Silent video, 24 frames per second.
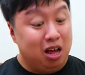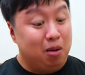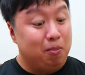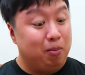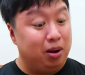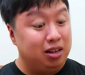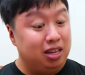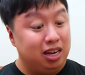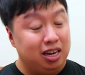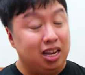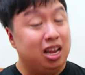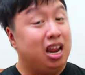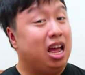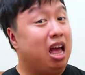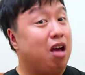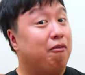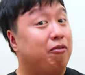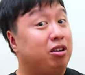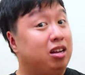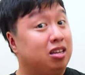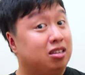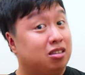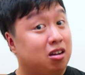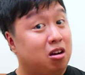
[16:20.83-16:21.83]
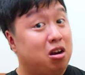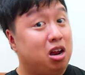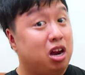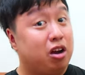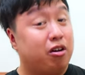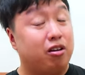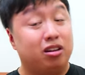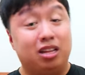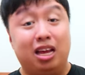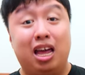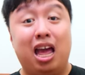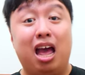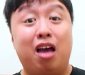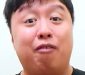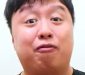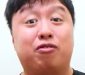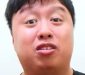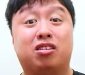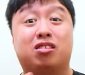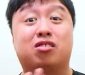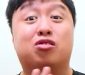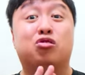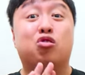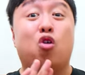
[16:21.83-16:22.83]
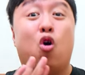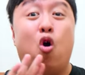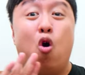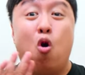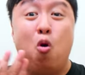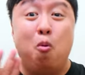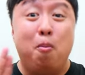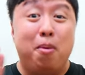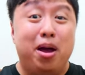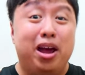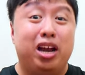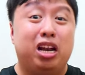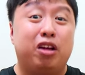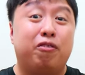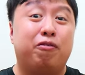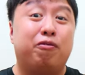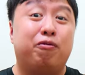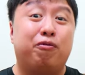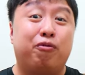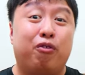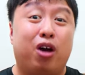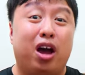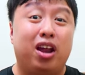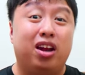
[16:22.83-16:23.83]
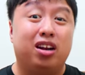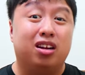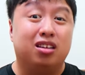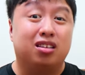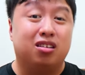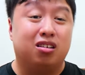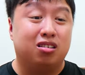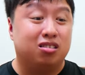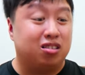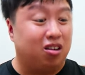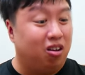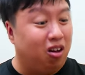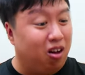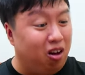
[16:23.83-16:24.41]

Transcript: But they did have a dessert area. They have so many different variety desserts.